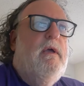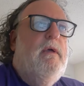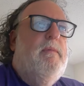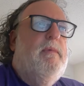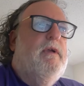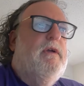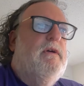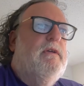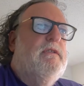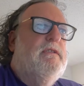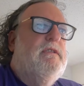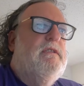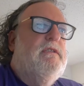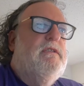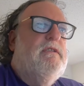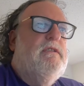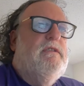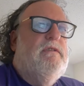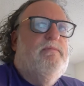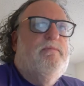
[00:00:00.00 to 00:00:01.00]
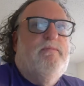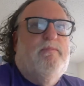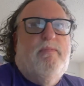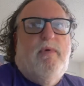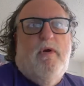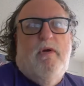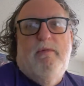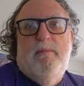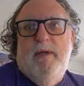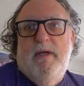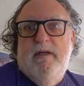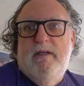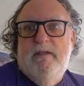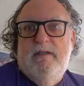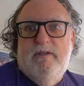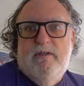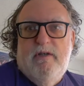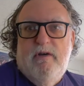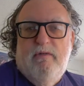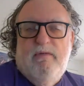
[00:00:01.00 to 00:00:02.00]
because it's part of being a
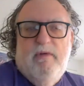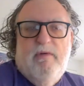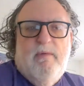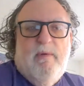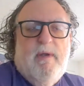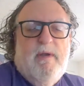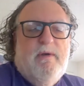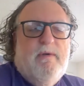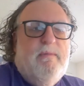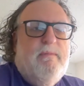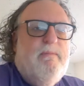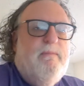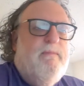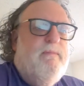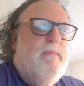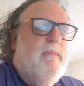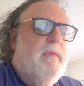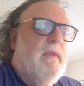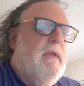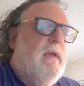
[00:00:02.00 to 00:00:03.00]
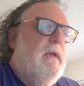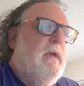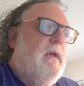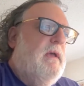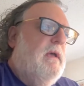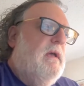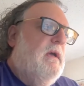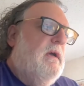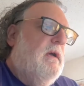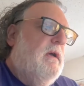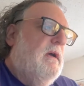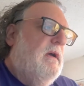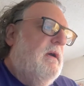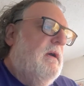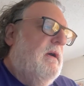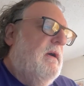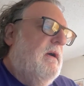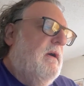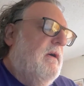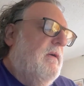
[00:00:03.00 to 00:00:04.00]
discovery writer.
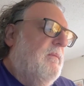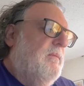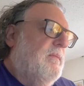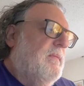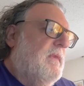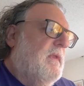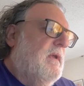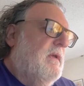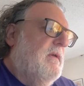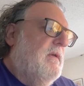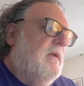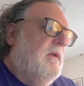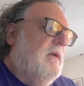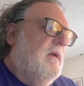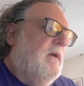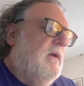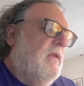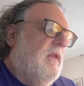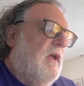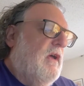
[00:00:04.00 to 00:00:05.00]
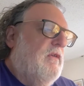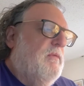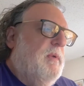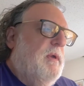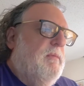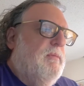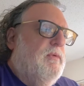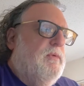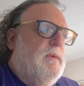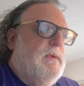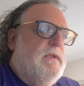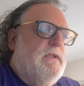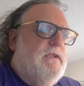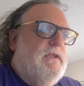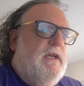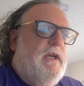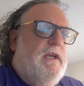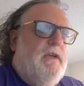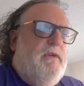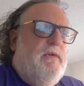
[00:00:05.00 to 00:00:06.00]
Um, a lot of people will
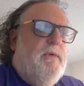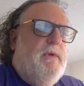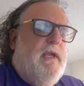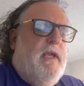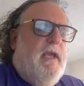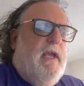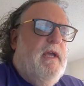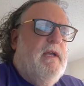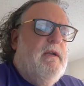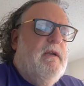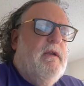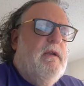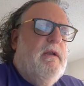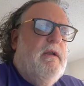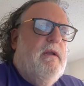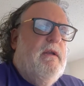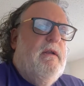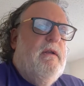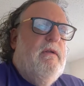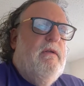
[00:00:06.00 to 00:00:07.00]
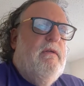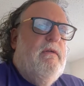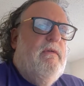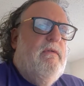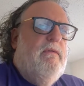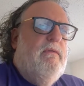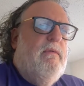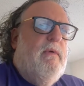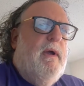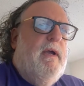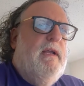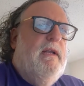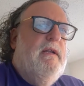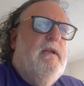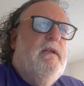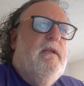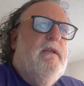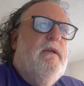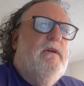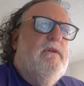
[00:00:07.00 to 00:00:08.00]
say you can't write
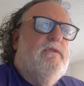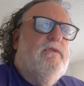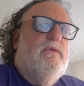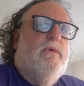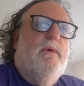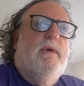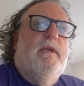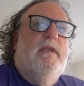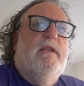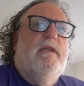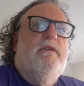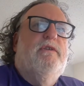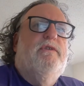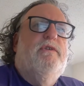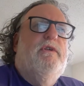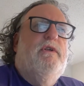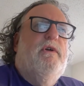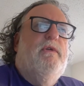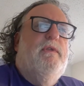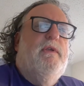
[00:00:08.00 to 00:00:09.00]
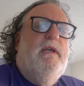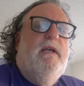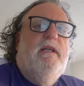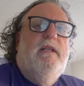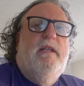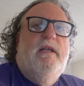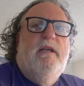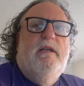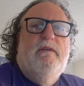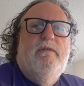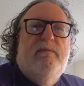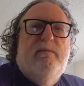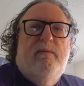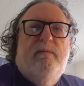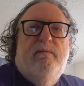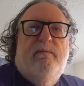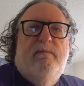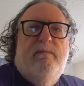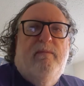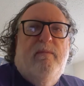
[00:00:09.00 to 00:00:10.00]
a story unless you know the ending.
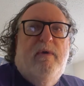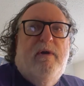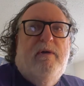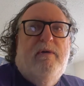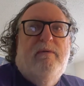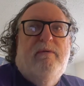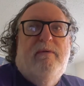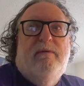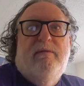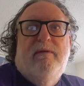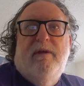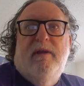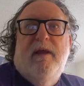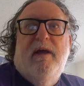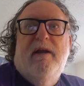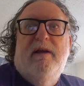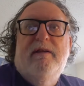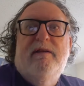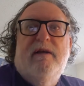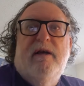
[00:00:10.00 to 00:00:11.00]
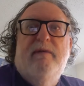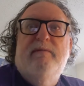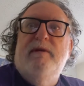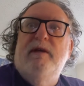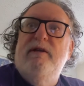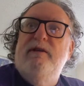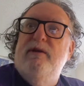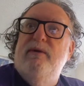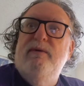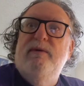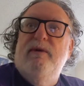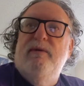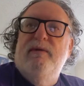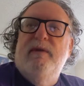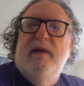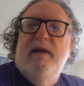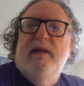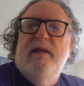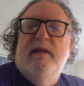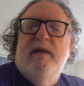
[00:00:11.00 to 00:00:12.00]
Well, a lot of times I don't know
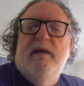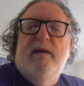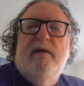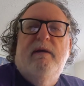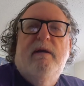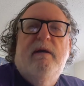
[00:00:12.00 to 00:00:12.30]
the ending.